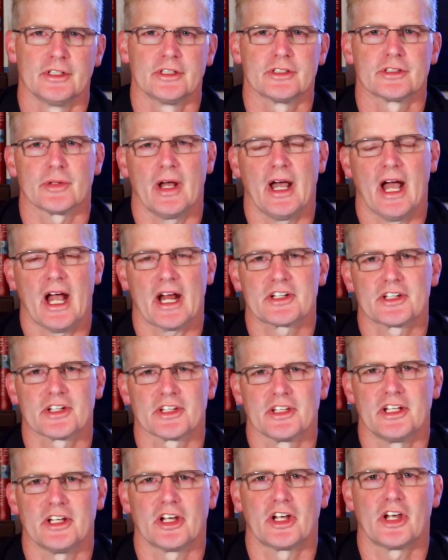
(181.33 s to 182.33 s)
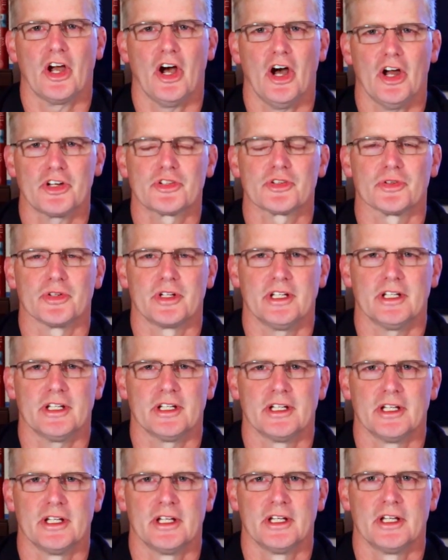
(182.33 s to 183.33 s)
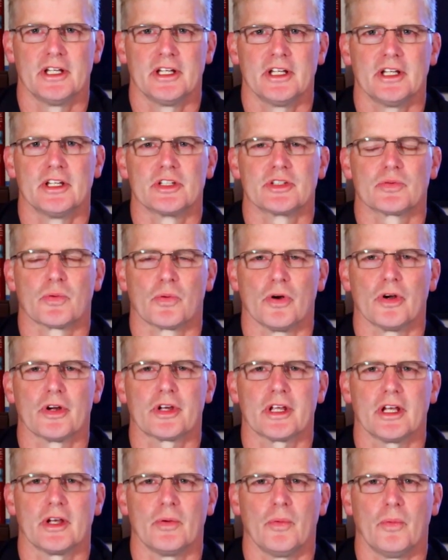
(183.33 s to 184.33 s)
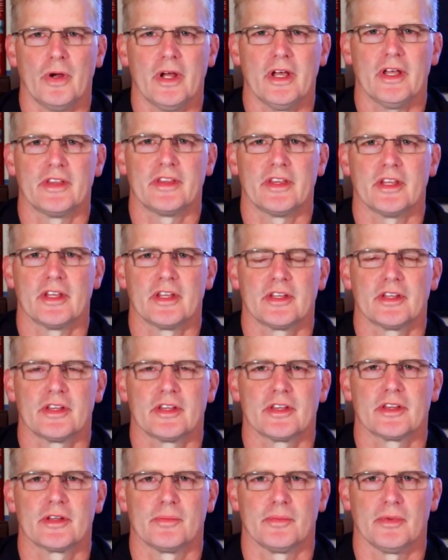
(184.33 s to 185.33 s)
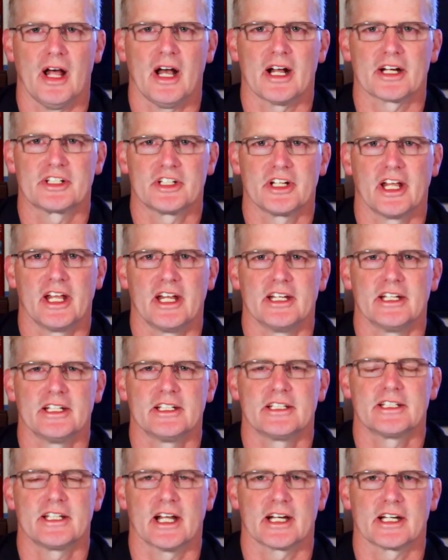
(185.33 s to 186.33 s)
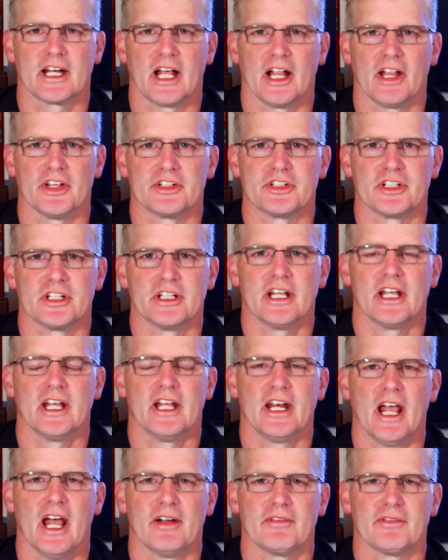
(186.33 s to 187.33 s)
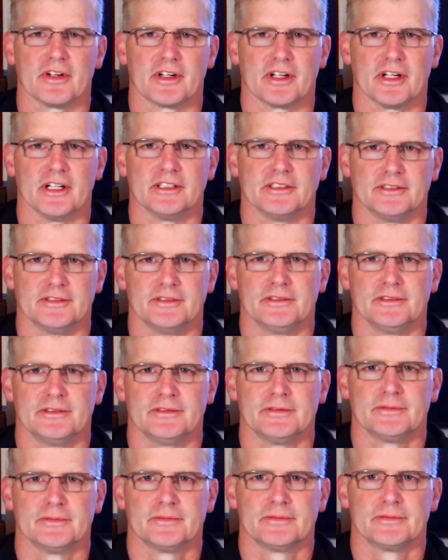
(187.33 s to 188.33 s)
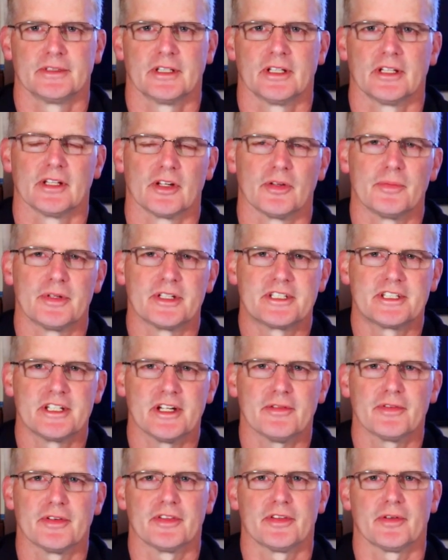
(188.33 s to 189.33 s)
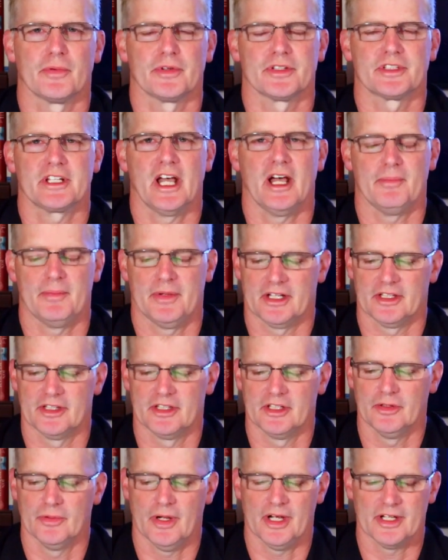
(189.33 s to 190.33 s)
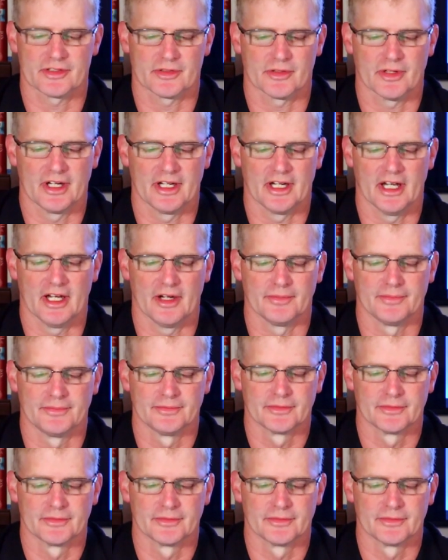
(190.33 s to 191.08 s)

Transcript: So actually a country is working with the blockchain technology in Africa. A little bit different than what's happening in the U S right now.